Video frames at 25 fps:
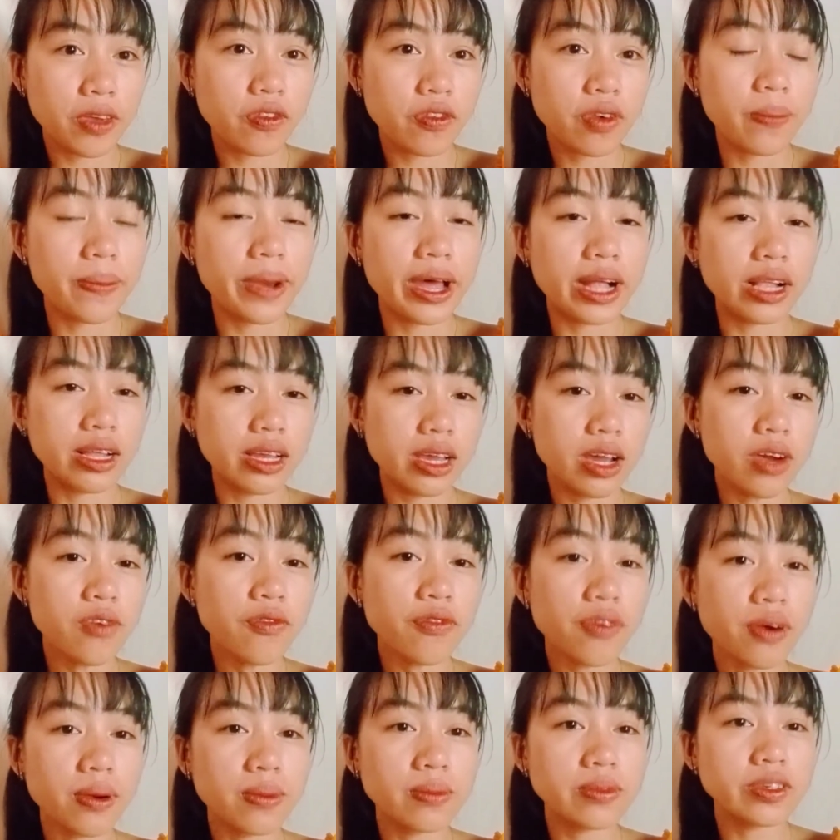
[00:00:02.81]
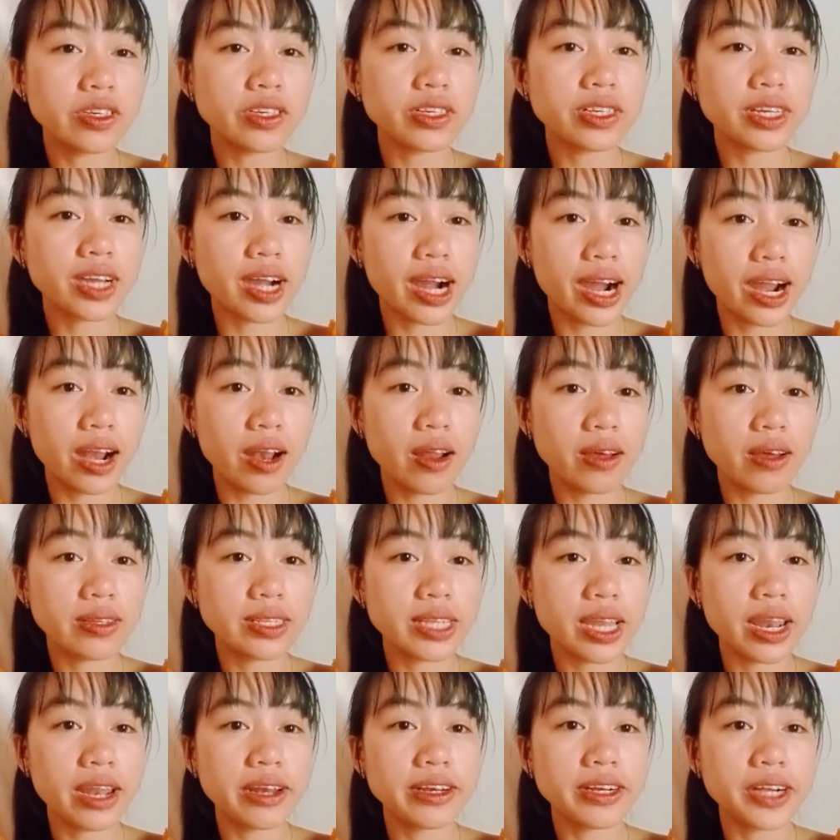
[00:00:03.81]
Fabella from John Carlos
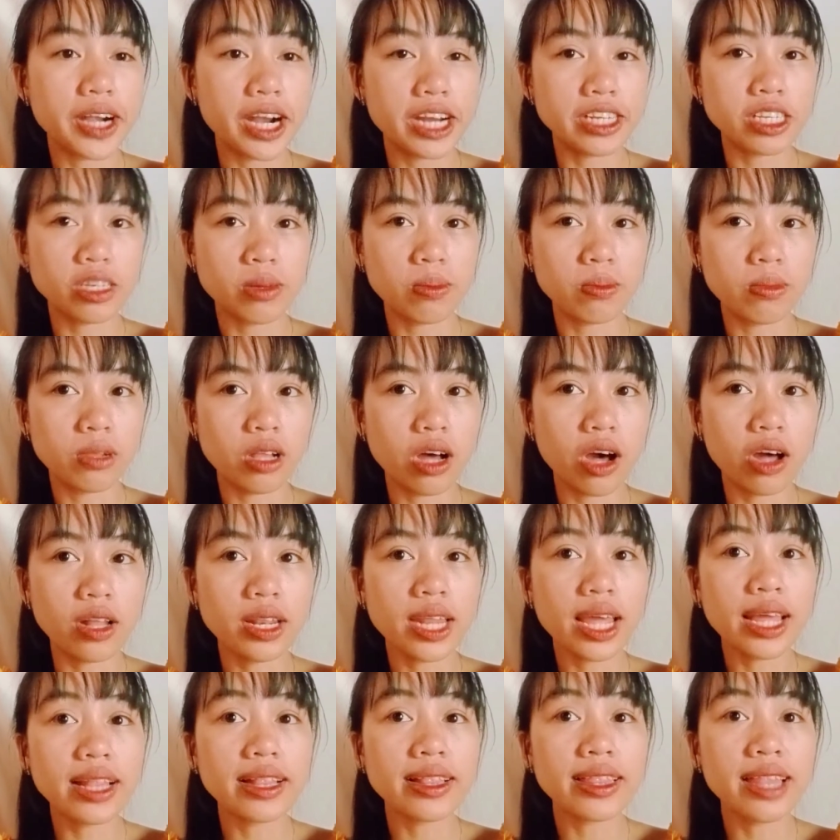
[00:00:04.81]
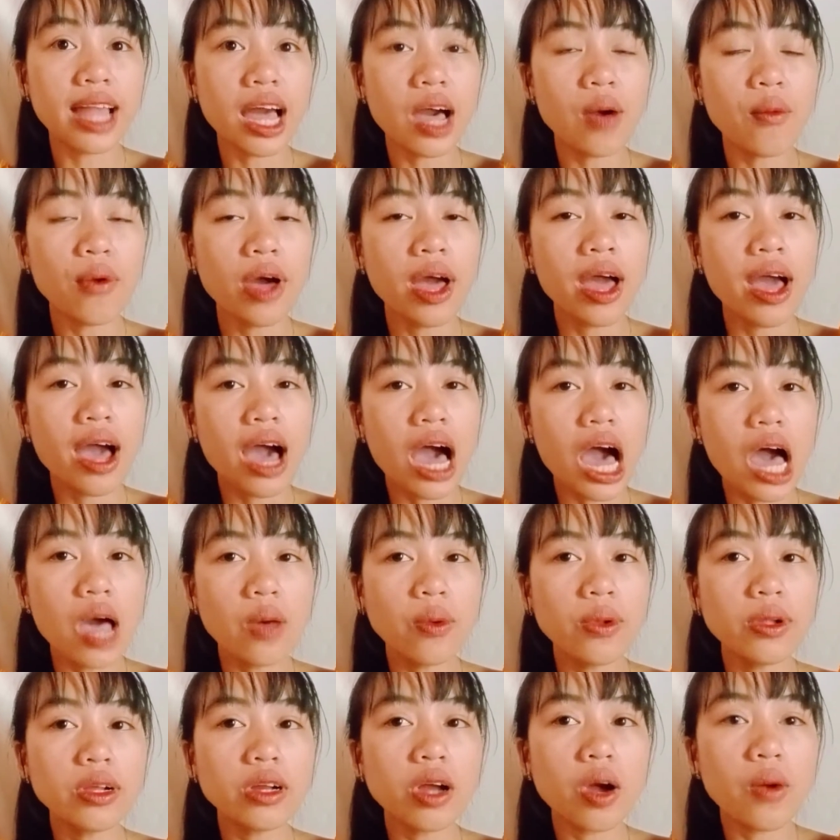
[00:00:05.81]
and Andres Semblon, and now I
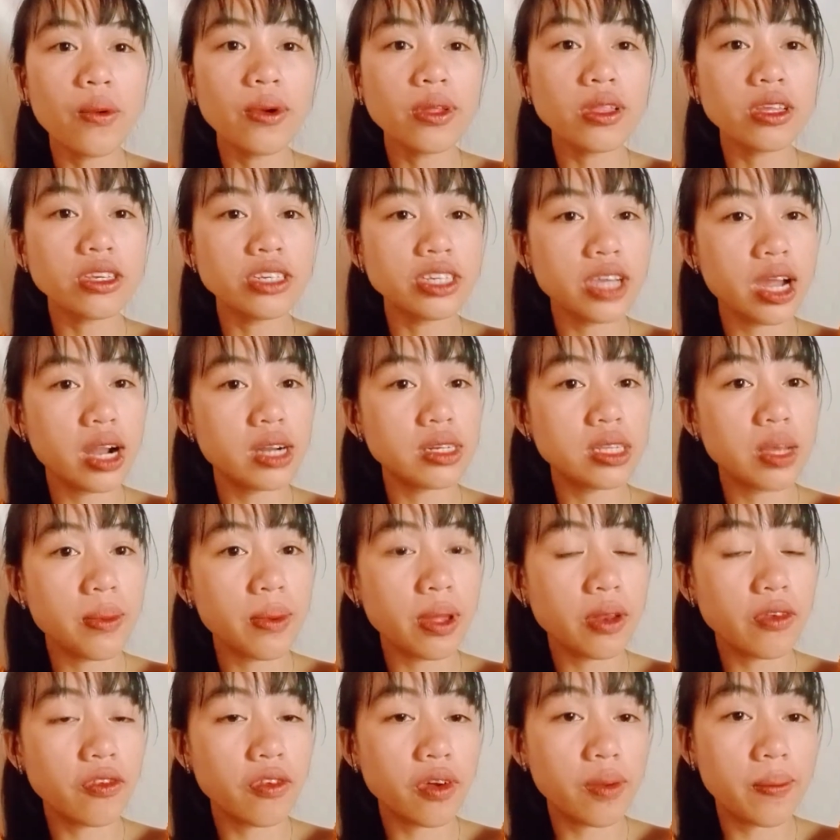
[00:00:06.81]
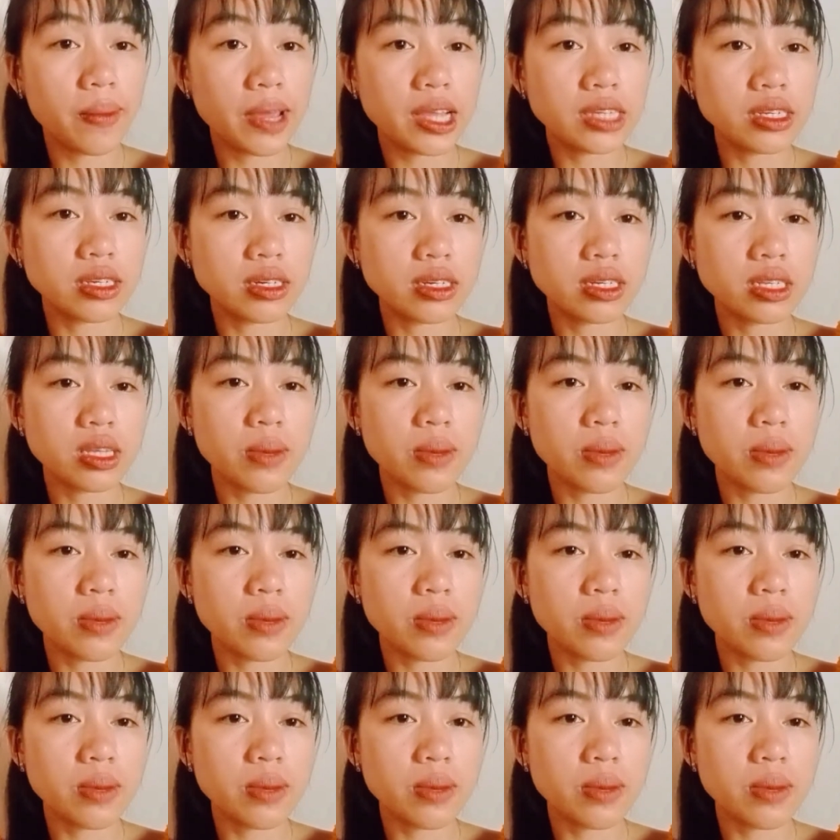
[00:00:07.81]
will going to share some informations